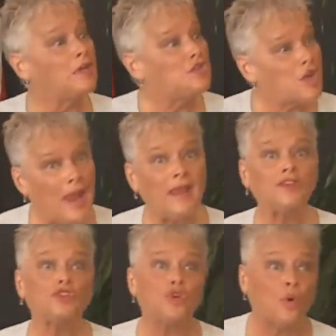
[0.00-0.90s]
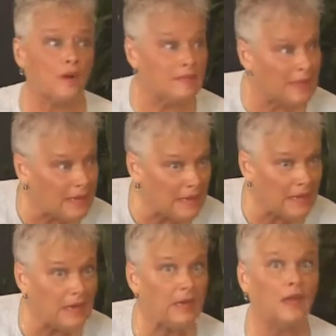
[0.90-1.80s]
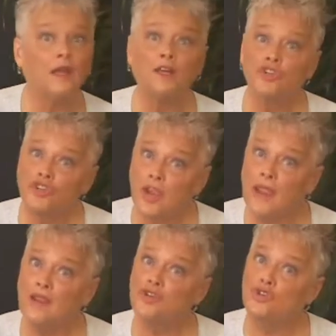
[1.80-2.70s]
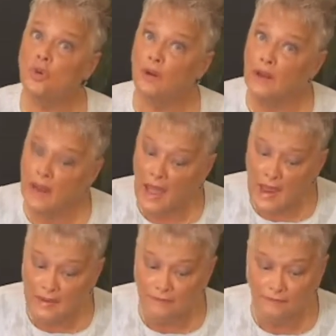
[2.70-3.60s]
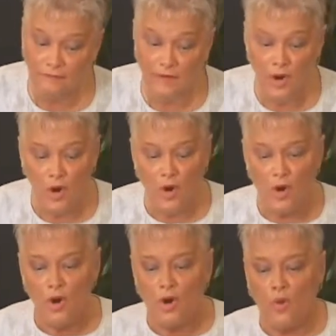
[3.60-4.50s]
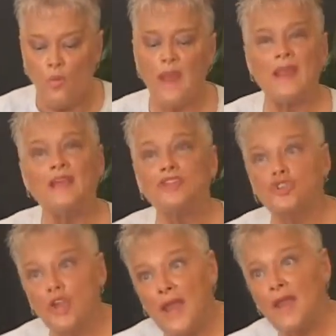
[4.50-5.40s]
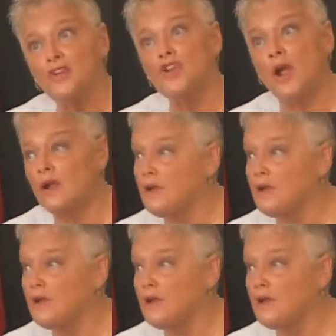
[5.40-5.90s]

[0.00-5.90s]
change your thinking, change your life. We can change our